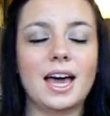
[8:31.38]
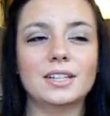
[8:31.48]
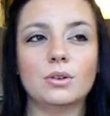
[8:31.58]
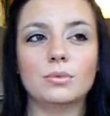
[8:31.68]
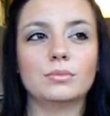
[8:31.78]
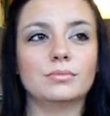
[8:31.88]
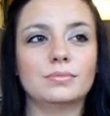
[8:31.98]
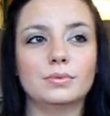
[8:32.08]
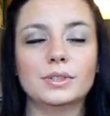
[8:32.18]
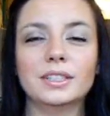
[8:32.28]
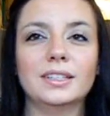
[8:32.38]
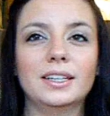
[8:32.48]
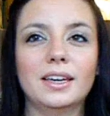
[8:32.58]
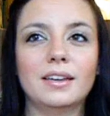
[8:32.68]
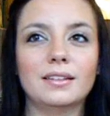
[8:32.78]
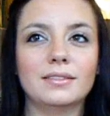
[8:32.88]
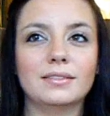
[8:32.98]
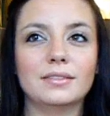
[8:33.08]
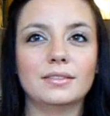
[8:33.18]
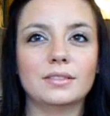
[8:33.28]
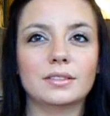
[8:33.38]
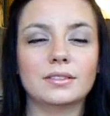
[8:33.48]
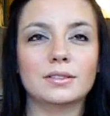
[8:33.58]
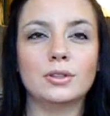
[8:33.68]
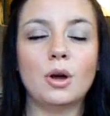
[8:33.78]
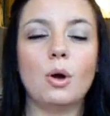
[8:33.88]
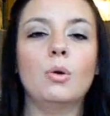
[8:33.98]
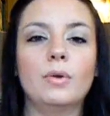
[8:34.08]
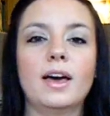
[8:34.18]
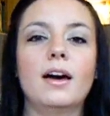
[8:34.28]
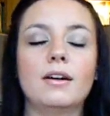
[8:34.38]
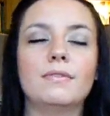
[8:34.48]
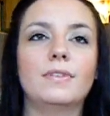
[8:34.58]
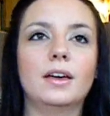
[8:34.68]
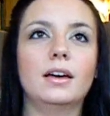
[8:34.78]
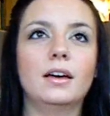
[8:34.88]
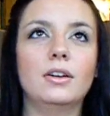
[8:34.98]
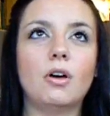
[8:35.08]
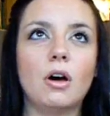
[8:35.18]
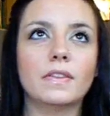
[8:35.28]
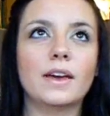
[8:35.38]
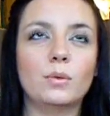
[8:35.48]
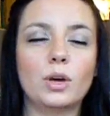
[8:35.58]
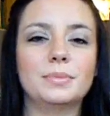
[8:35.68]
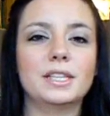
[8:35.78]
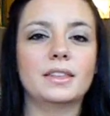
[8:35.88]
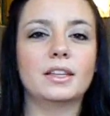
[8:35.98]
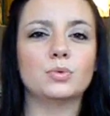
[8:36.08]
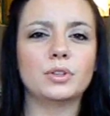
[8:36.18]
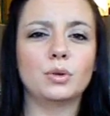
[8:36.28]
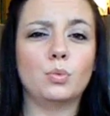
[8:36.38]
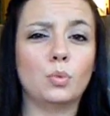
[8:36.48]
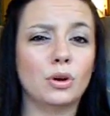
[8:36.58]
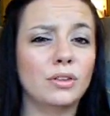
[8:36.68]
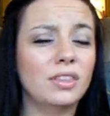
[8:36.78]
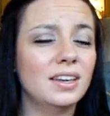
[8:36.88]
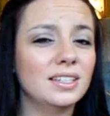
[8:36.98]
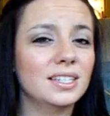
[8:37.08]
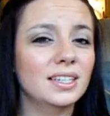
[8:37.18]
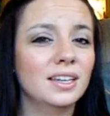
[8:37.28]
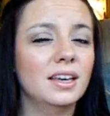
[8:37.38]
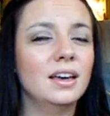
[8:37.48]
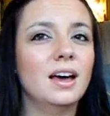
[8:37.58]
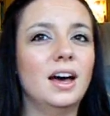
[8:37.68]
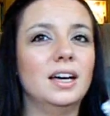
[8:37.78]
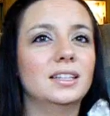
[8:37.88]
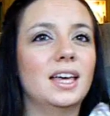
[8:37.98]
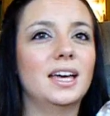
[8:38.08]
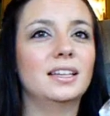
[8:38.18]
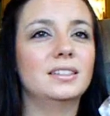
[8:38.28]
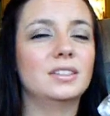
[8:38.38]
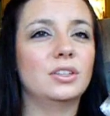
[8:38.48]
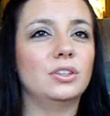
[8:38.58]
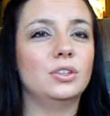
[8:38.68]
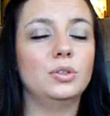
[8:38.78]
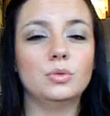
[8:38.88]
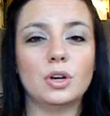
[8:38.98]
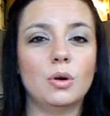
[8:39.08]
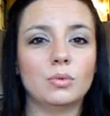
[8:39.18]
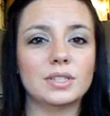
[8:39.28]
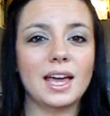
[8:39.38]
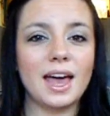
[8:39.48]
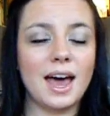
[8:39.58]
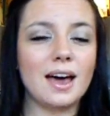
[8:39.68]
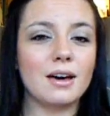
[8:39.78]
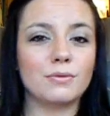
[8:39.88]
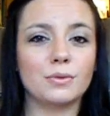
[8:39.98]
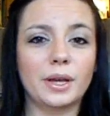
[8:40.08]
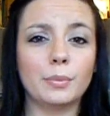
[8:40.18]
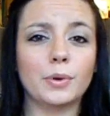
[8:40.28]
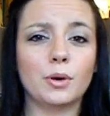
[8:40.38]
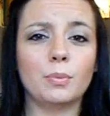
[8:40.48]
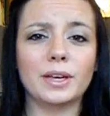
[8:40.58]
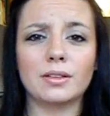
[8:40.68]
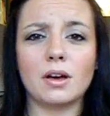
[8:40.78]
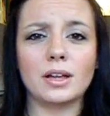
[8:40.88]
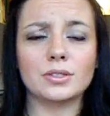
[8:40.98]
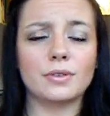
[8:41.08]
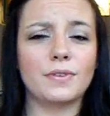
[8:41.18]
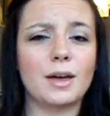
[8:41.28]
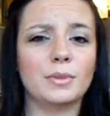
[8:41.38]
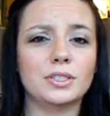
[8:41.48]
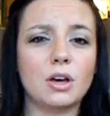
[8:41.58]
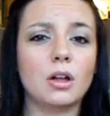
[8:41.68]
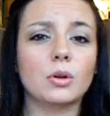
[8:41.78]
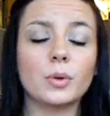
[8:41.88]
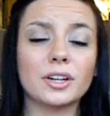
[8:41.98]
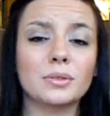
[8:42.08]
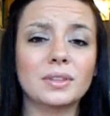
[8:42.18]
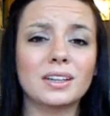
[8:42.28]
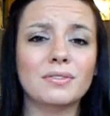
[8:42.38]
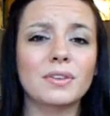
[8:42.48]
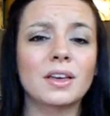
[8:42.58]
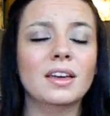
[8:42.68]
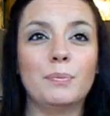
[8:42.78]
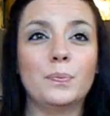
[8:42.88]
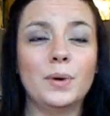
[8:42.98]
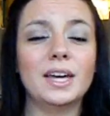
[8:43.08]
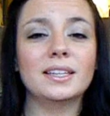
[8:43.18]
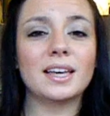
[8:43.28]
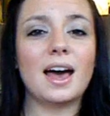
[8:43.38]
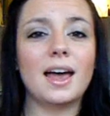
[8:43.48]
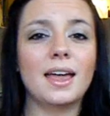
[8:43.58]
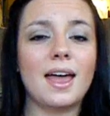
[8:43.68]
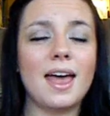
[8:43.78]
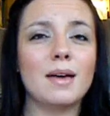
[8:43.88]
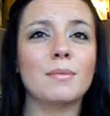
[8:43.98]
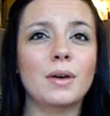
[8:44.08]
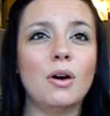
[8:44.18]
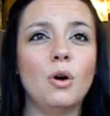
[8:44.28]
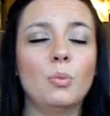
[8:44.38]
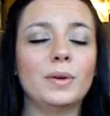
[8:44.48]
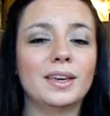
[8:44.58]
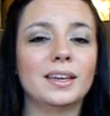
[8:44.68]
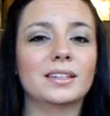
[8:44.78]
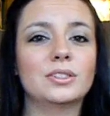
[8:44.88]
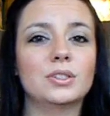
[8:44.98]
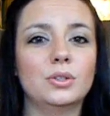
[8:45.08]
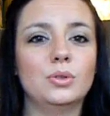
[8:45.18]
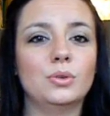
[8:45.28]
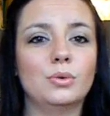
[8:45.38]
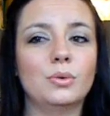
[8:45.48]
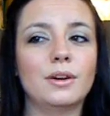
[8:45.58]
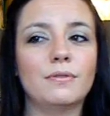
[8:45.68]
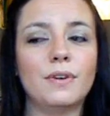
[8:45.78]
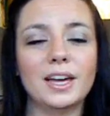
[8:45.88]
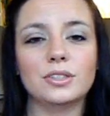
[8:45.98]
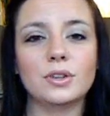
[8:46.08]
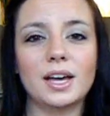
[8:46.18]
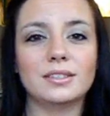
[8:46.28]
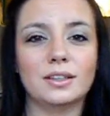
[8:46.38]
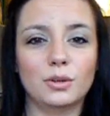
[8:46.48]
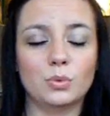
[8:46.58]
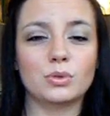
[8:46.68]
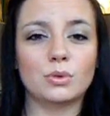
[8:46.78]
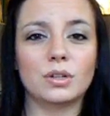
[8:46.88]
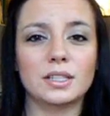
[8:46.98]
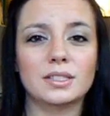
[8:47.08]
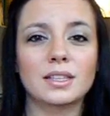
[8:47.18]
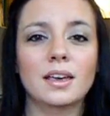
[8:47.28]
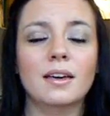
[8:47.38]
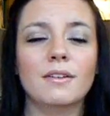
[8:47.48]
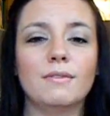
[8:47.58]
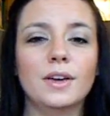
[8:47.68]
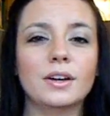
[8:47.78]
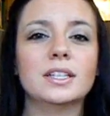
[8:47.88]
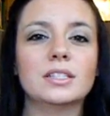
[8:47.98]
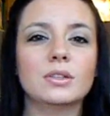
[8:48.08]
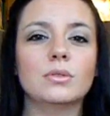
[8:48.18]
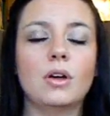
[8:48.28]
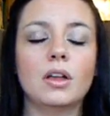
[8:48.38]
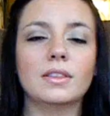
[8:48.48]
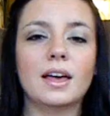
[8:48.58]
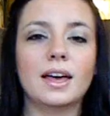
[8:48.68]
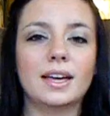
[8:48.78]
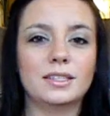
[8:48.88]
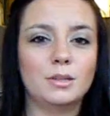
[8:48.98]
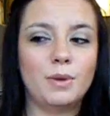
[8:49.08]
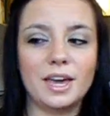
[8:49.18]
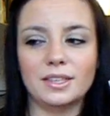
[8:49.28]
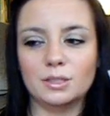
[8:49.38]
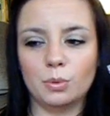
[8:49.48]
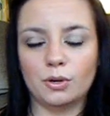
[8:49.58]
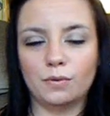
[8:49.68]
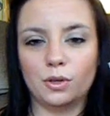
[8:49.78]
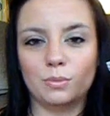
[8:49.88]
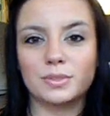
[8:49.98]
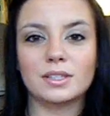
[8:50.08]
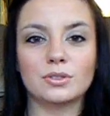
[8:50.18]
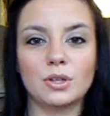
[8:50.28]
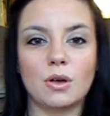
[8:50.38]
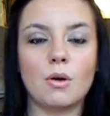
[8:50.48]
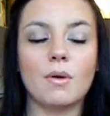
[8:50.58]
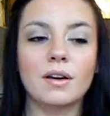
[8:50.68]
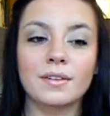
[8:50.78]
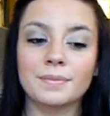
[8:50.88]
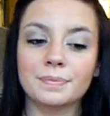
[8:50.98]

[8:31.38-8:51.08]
I don't really know of an online website that's really worth it, unless you don't have Rainbow, Big Lots, or Family Dollar where you live. Um, but I am hoping to find you guys a good resource very soon online to buy these perfumes. So